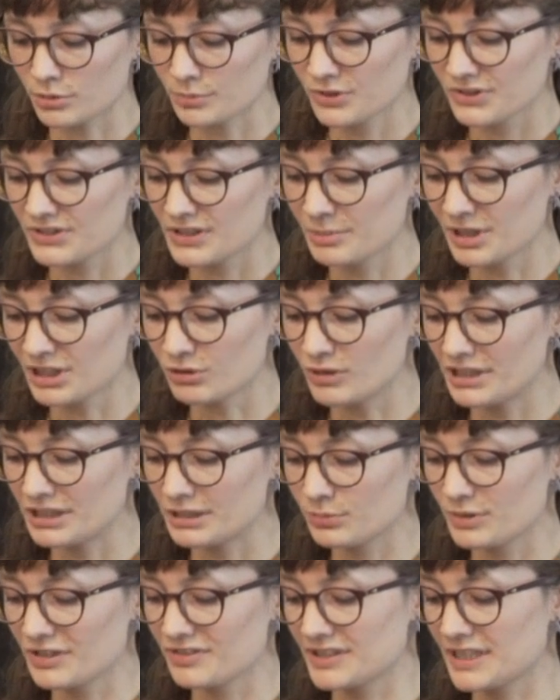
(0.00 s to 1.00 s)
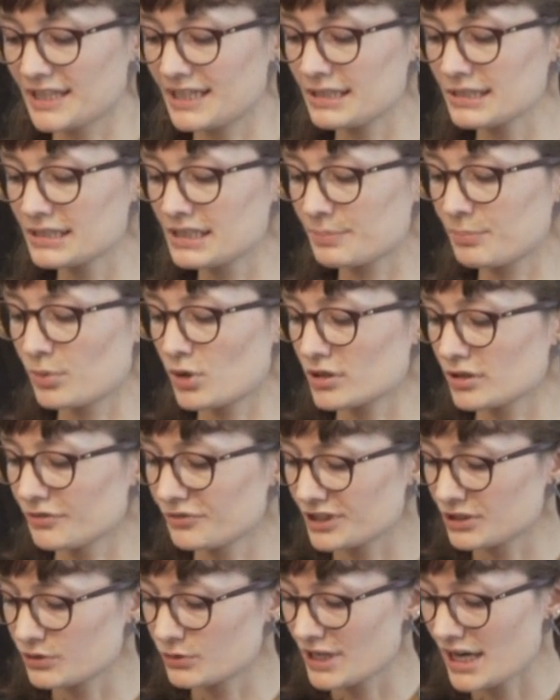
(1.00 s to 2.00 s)
Museum agreed with the Guild's Board of
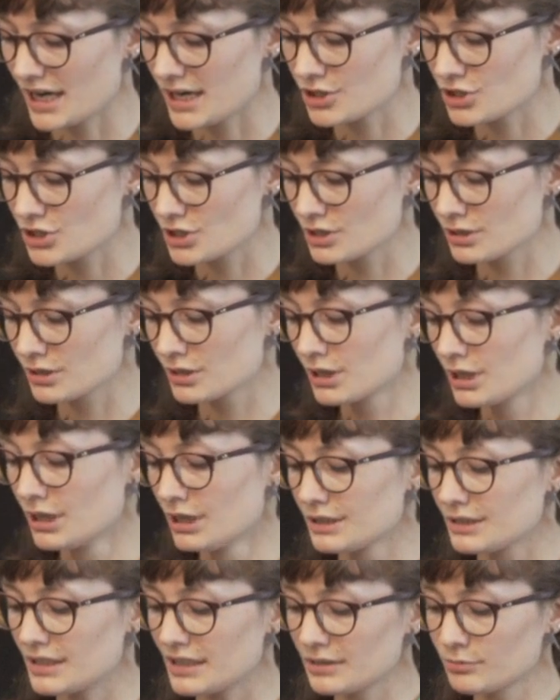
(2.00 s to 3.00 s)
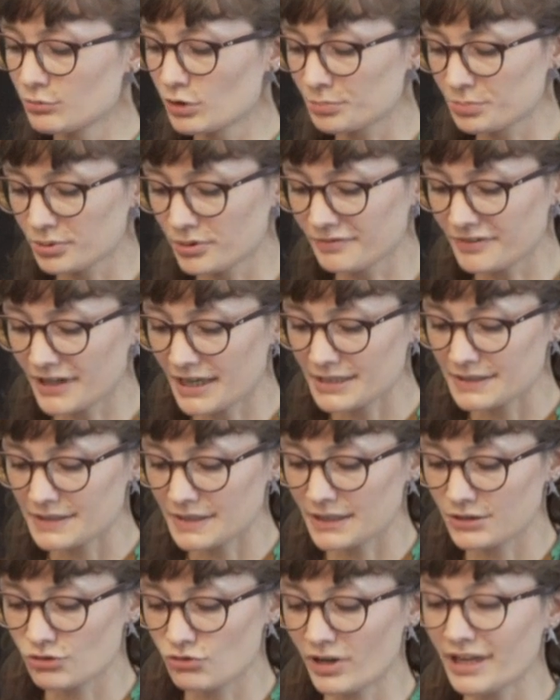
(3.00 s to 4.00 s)
Education that it would provide
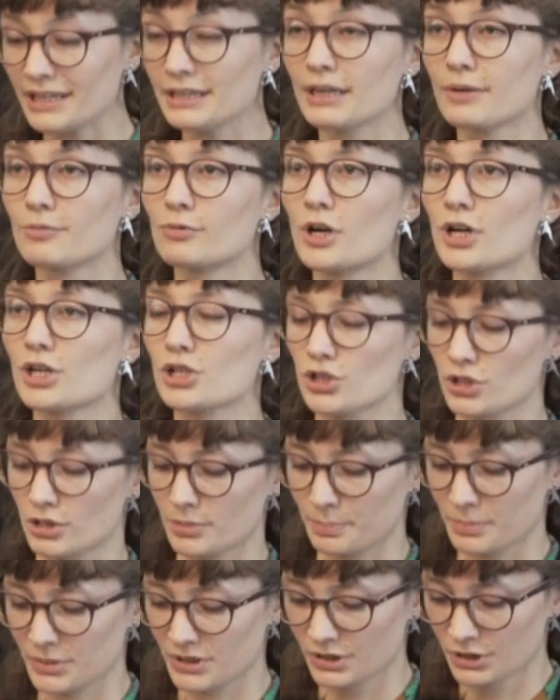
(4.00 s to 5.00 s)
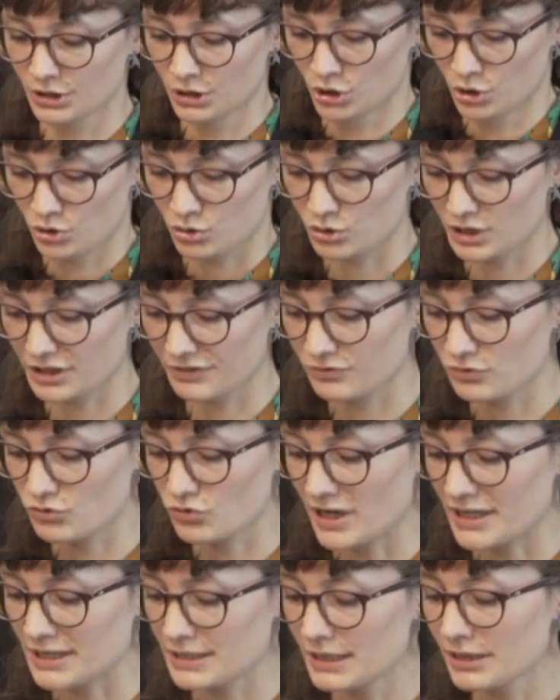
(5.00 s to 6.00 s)
a training workshop to give
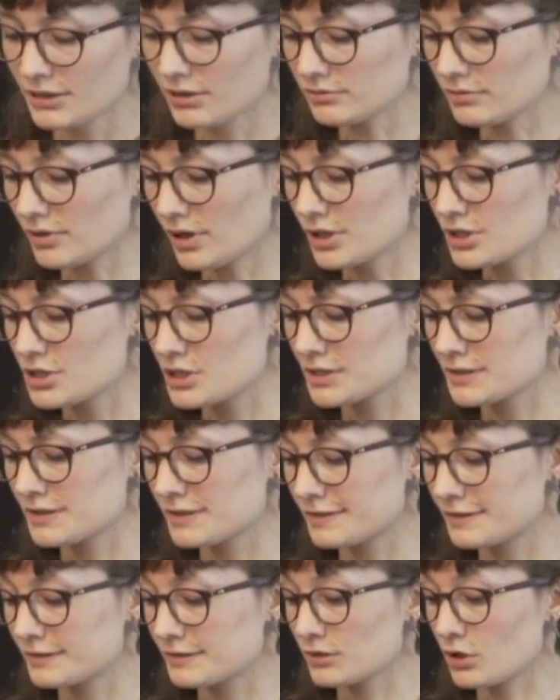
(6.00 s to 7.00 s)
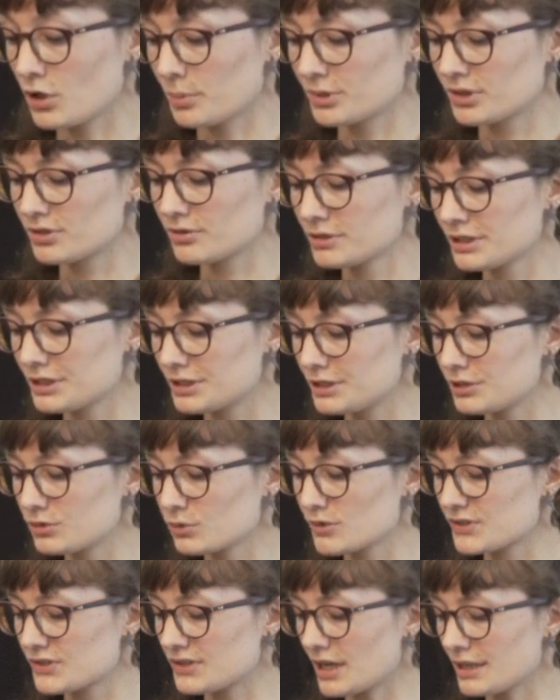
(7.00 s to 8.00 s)
trainee horologists the opportunity
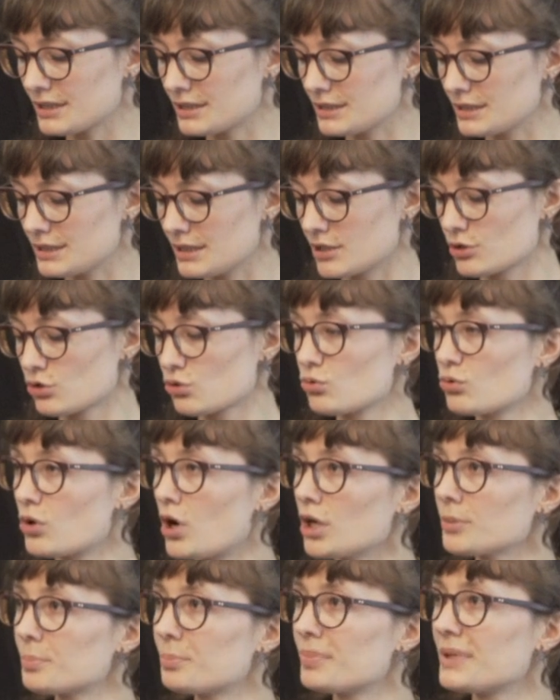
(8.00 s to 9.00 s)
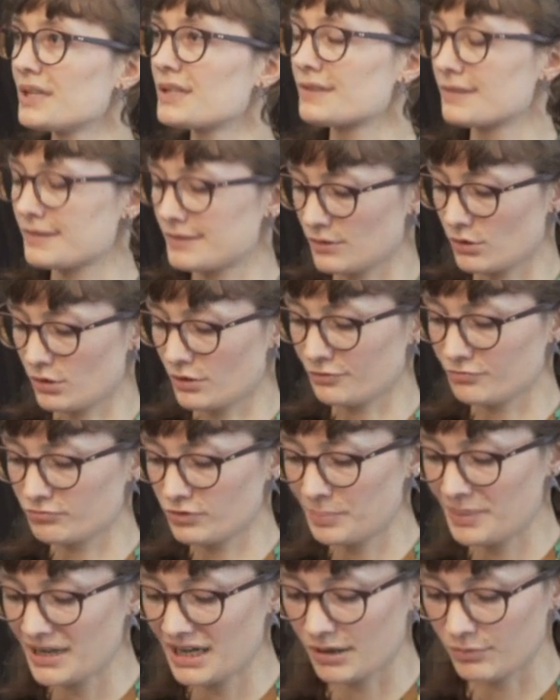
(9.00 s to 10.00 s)
to study and do odd bits of
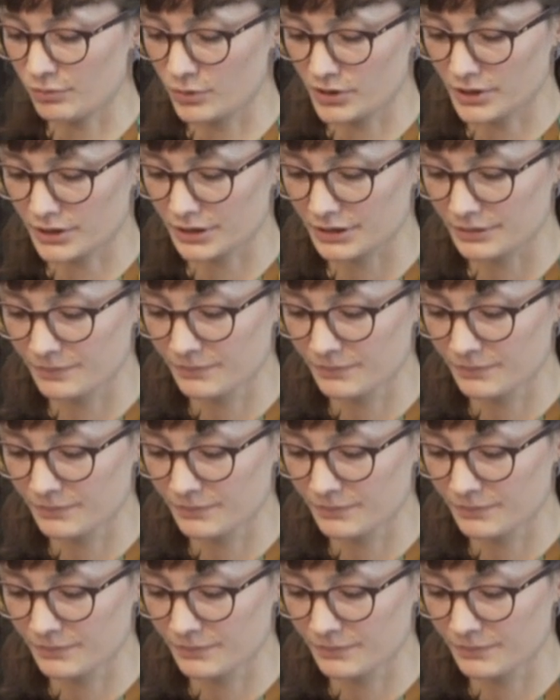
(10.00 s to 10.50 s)
repair work